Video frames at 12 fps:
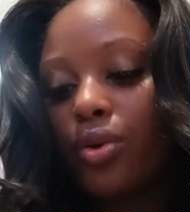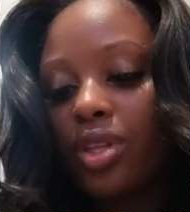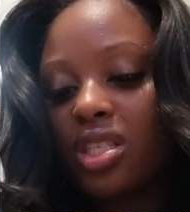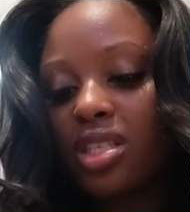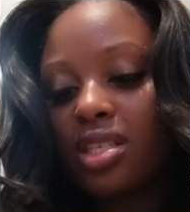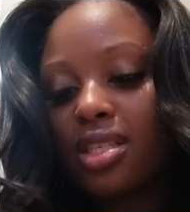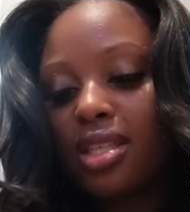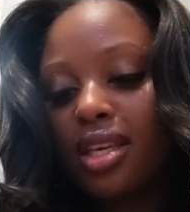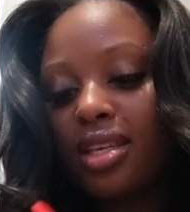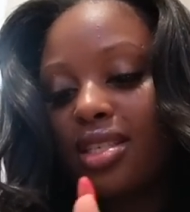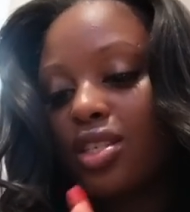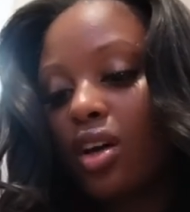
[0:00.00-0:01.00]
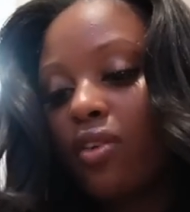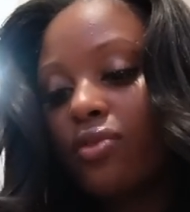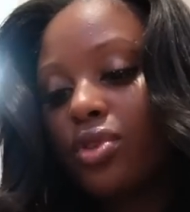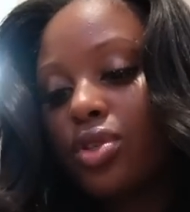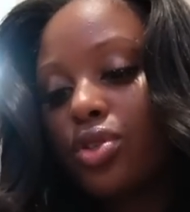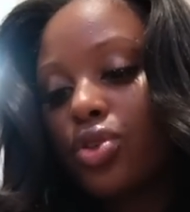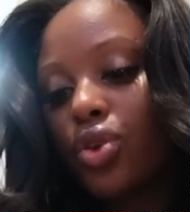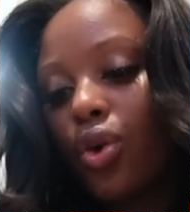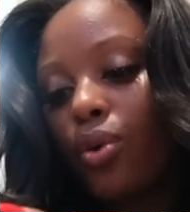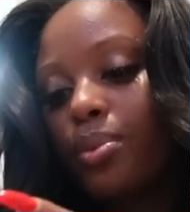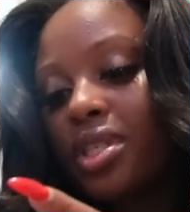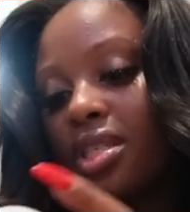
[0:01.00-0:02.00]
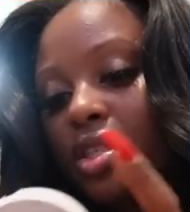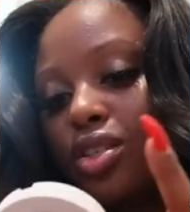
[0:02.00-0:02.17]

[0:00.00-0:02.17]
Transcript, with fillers: This is the Soft Sculpt